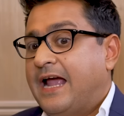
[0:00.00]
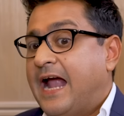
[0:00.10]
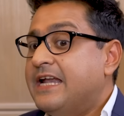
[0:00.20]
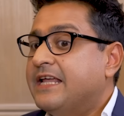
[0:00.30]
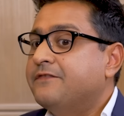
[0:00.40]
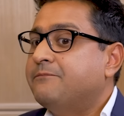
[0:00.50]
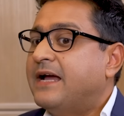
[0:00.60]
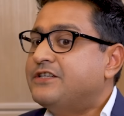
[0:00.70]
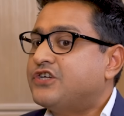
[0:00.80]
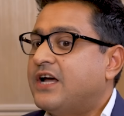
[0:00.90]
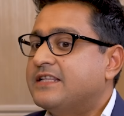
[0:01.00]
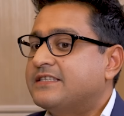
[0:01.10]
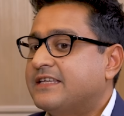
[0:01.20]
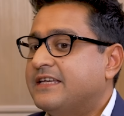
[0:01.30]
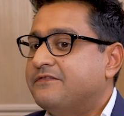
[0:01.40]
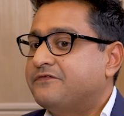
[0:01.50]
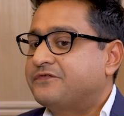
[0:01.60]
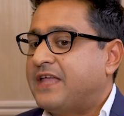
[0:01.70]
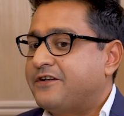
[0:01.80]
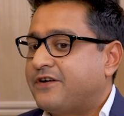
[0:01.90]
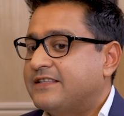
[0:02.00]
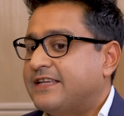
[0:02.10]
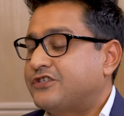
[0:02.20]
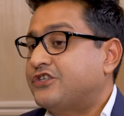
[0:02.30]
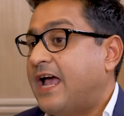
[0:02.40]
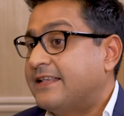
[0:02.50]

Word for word: and if by chance if that transaction